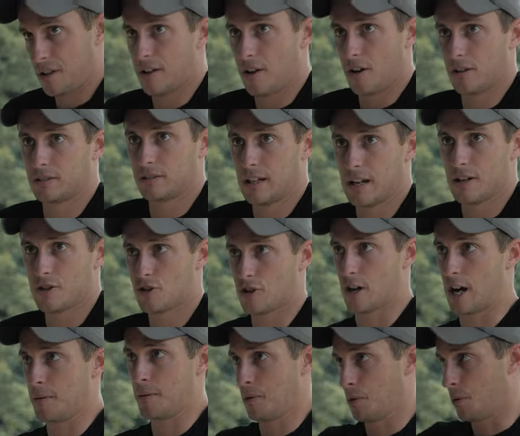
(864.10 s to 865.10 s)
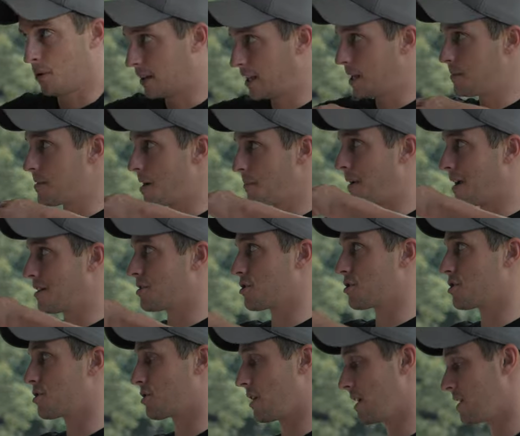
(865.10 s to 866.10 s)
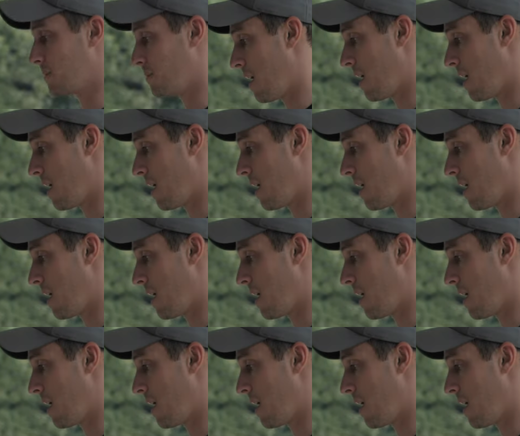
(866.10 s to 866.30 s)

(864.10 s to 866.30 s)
they all stay straight. We want to keep that patient as straight as